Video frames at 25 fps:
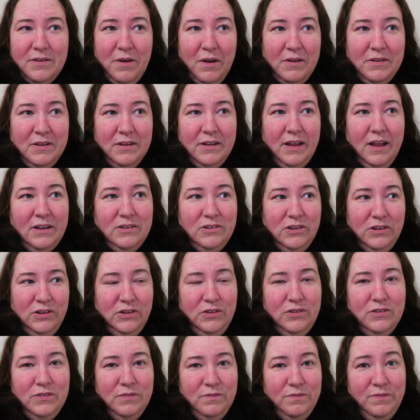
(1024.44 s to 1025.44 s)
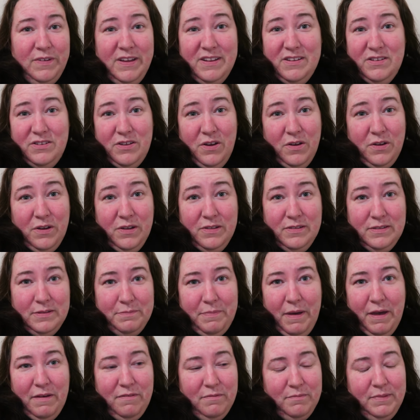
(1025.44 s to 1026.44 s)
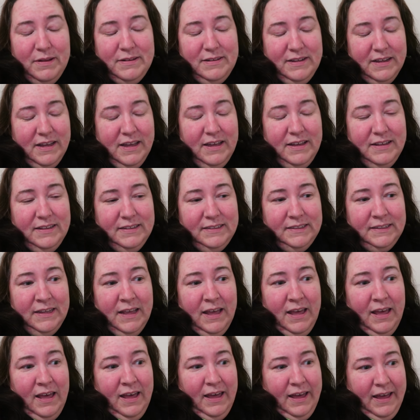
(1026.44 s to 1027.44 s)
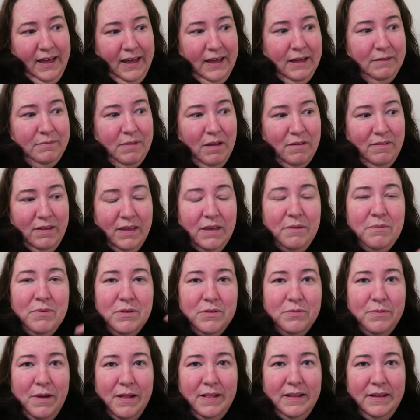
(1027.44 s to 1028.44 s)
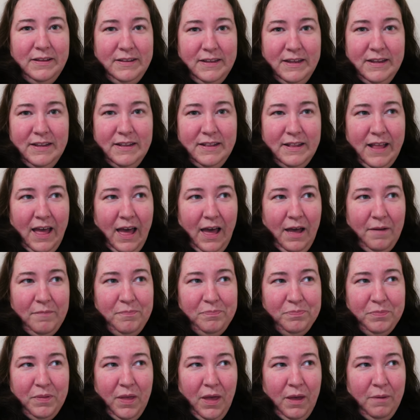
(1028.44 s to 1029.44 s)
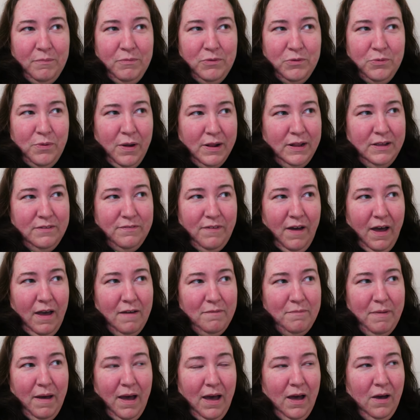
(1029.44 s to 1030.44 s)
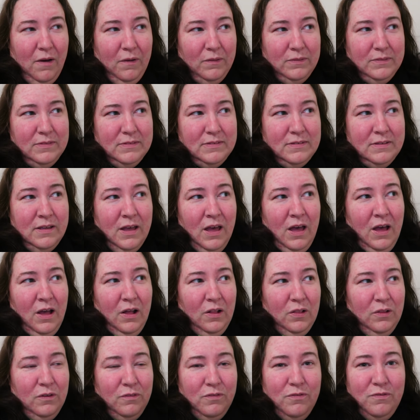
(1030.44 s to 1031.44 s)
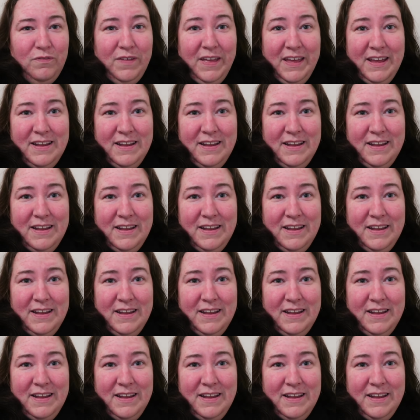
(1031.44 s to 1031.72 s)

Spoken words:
so I did actually use some theatre tokens to pay for my tickets. I think it was when they did that £25 Love